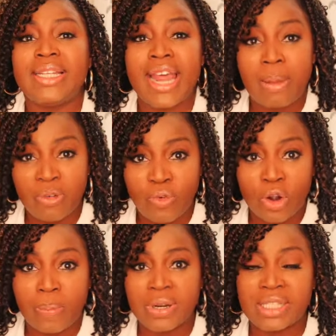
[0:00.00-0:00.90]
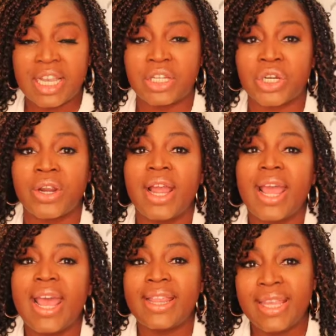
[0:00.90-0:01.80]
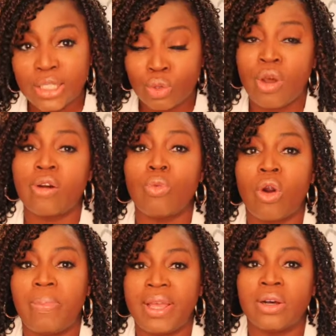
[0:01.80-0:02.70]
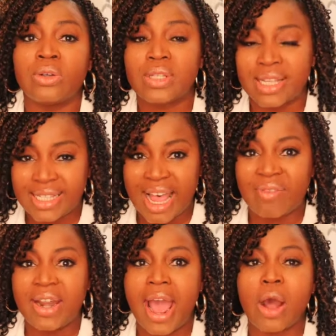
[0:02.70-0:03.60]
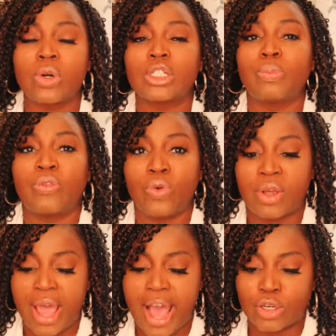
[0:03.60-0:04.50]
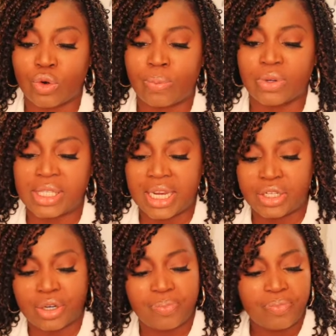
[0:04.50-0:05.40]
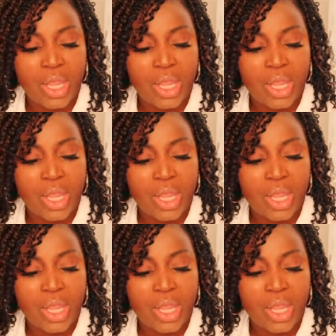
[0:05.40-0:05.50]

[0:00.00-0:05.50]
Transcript: day before the procedure, and then 12 more pills 7 hours before the actual procedure,